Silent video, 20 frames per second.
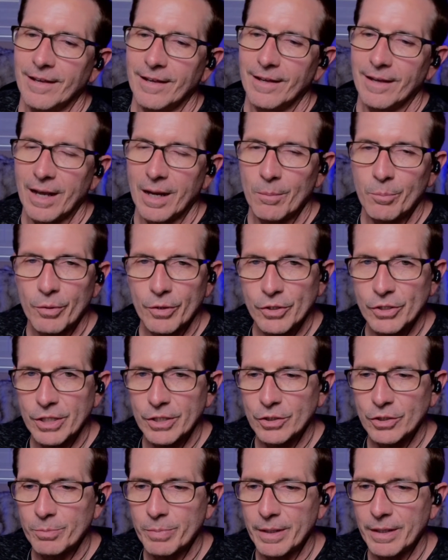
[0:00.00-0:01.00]
I
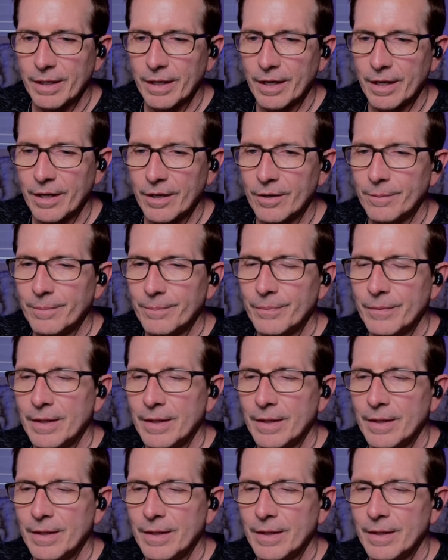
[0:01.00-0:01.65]
appreciate you being here.